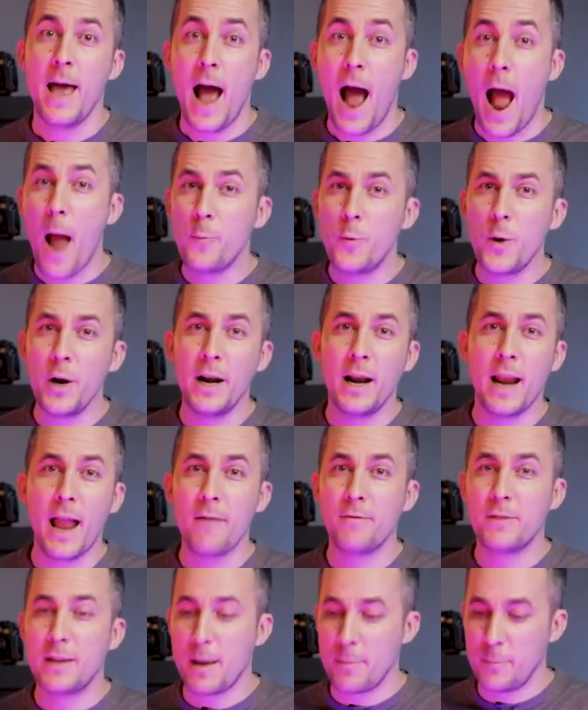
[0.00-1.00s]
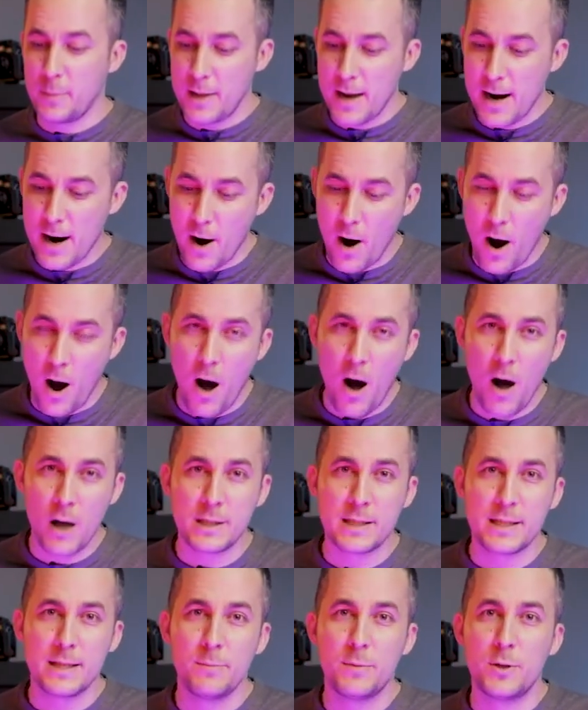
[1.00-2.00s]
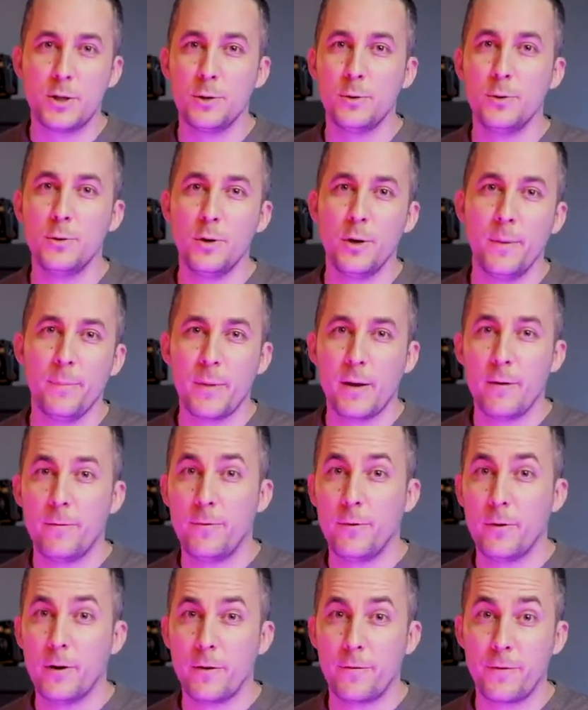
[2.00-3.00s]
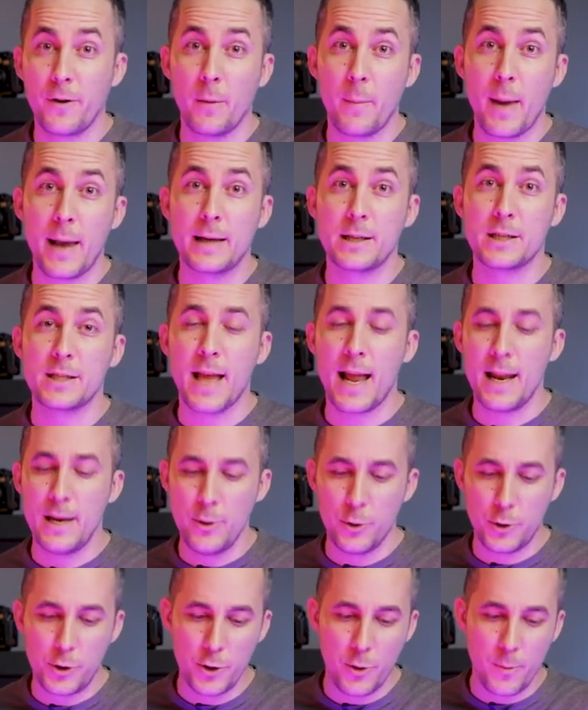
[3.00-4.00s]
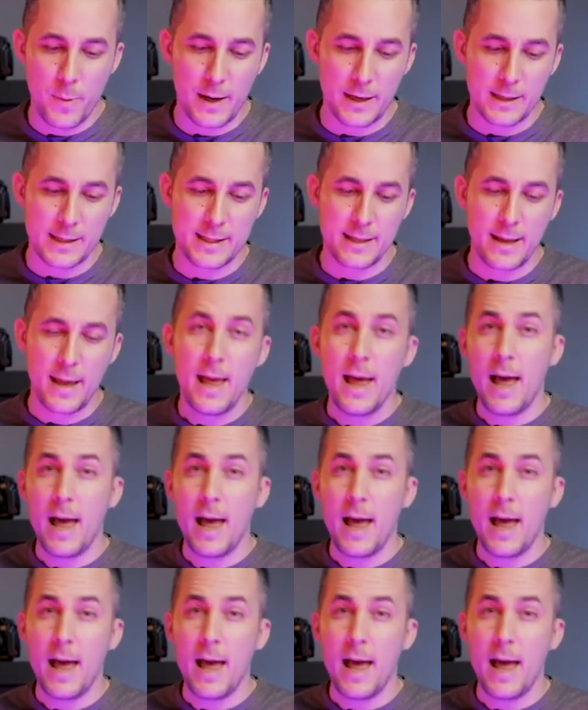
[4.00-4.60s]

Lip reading: I really love them, they're an awesome tool for filmmakers and YouTubers.